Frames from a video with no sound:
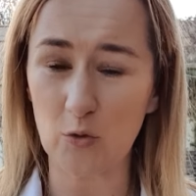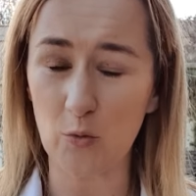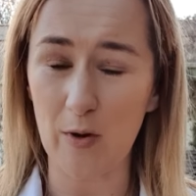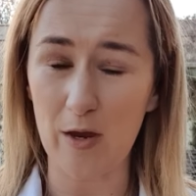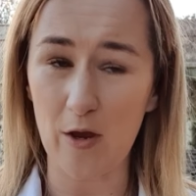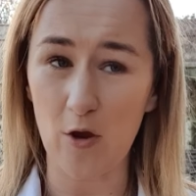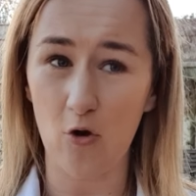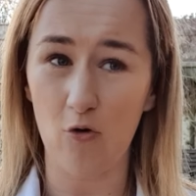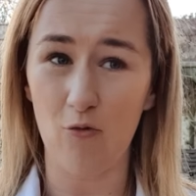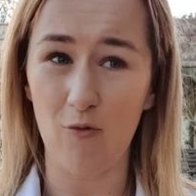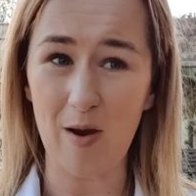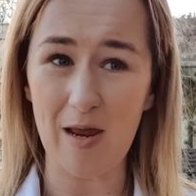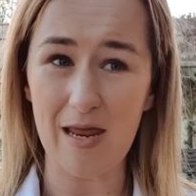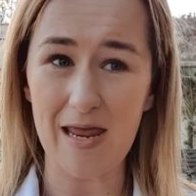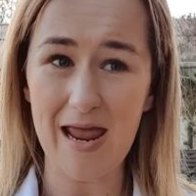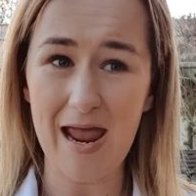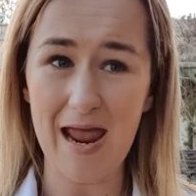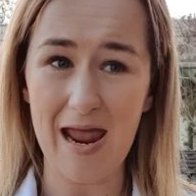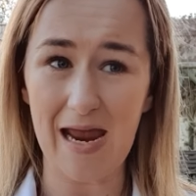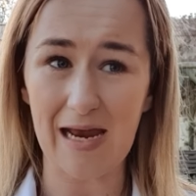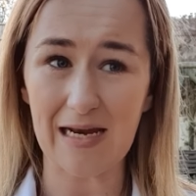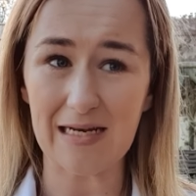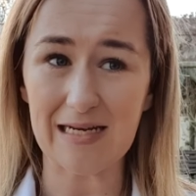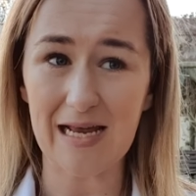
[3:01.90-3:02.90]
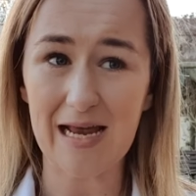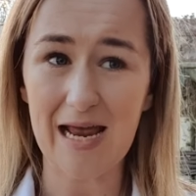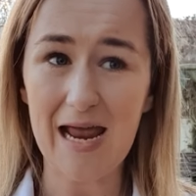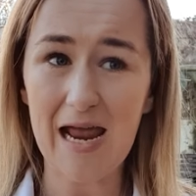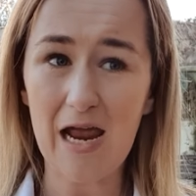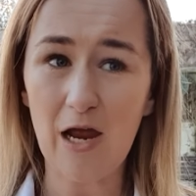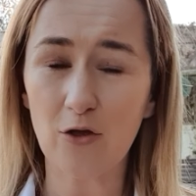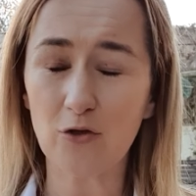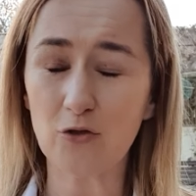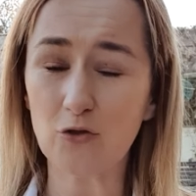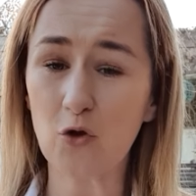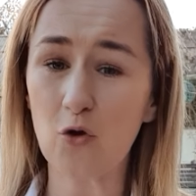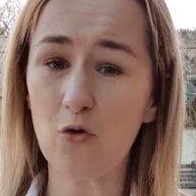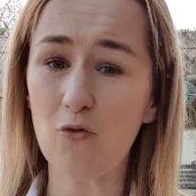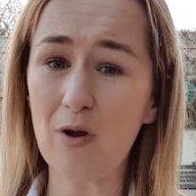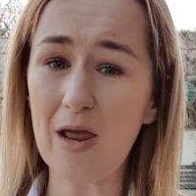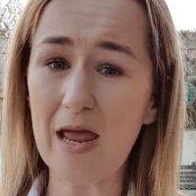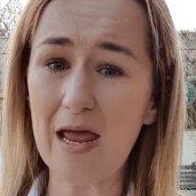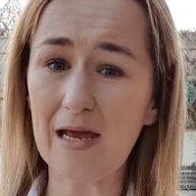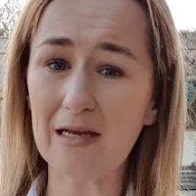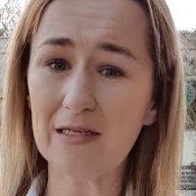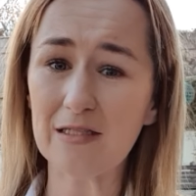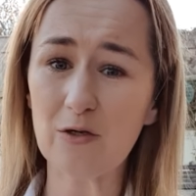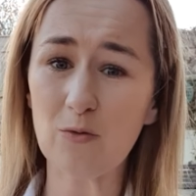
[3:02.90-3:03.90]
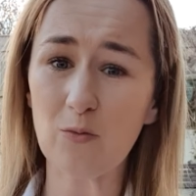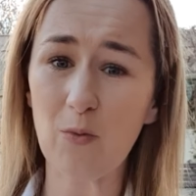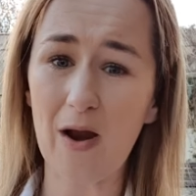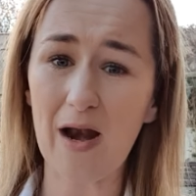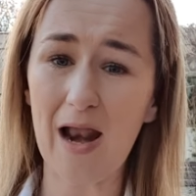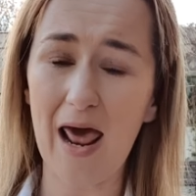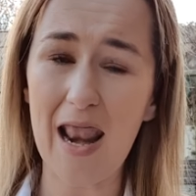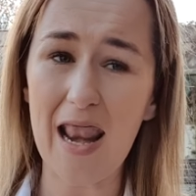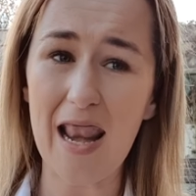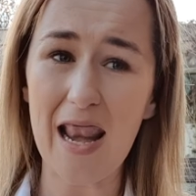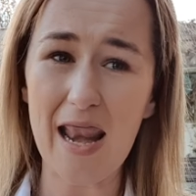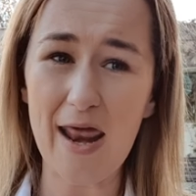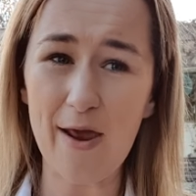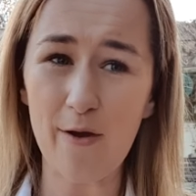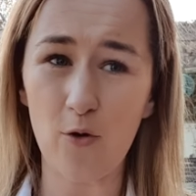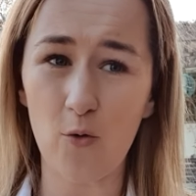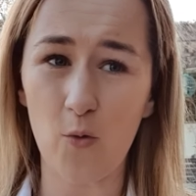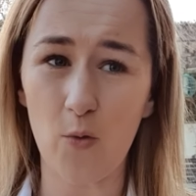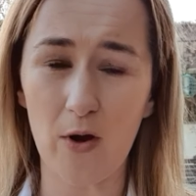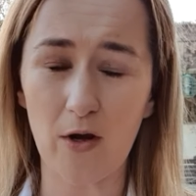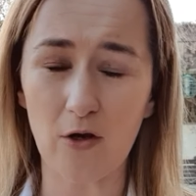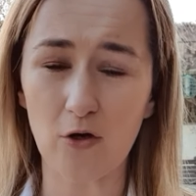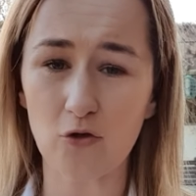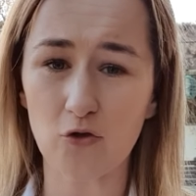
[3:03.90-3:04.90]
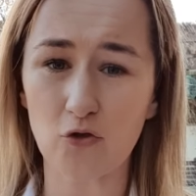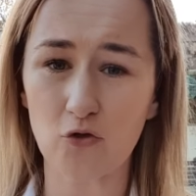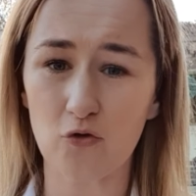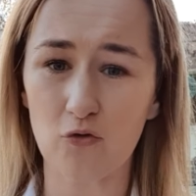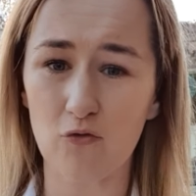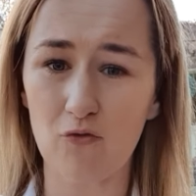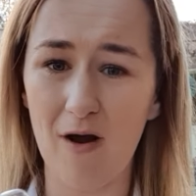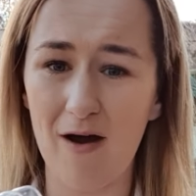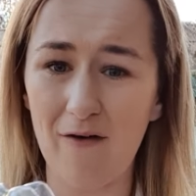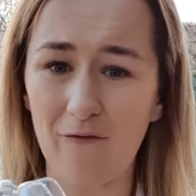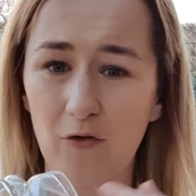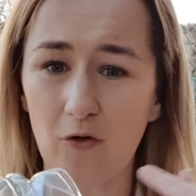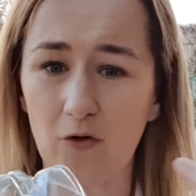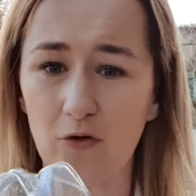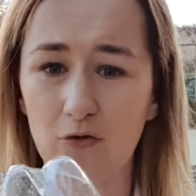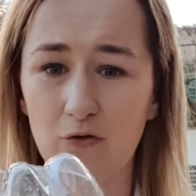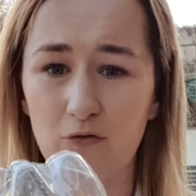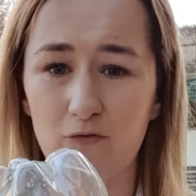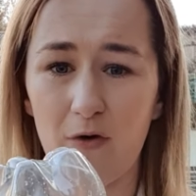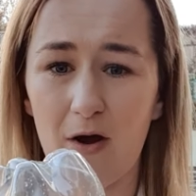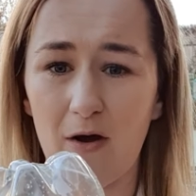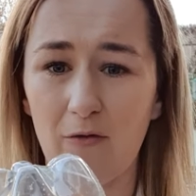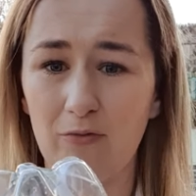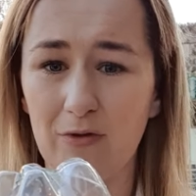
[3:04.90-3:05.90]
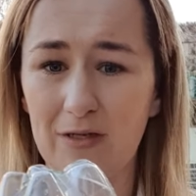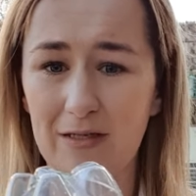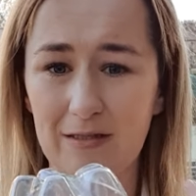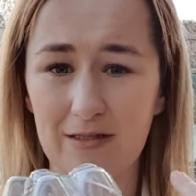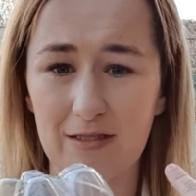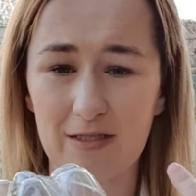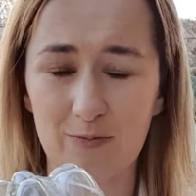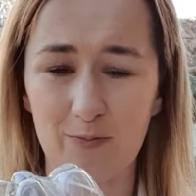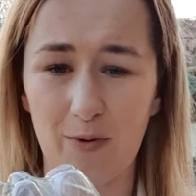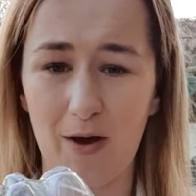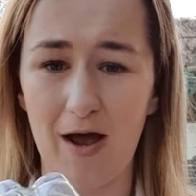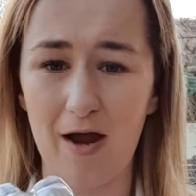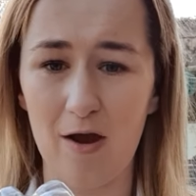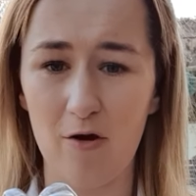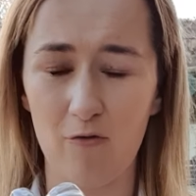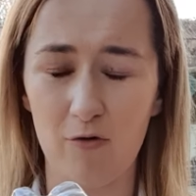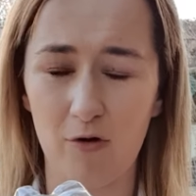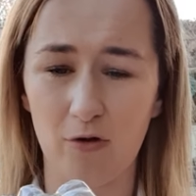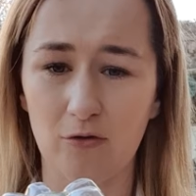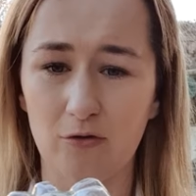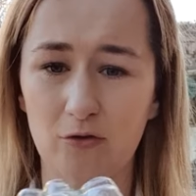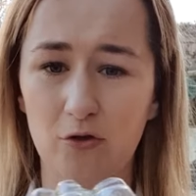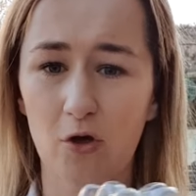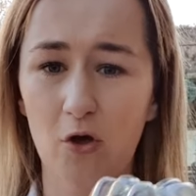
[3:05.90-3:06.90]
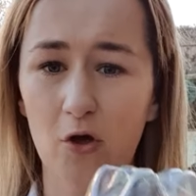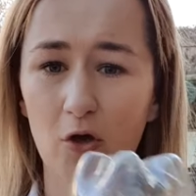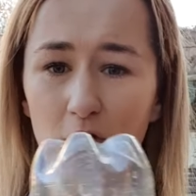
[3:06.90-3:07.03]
we create, is created when a liquid travels round in spirals.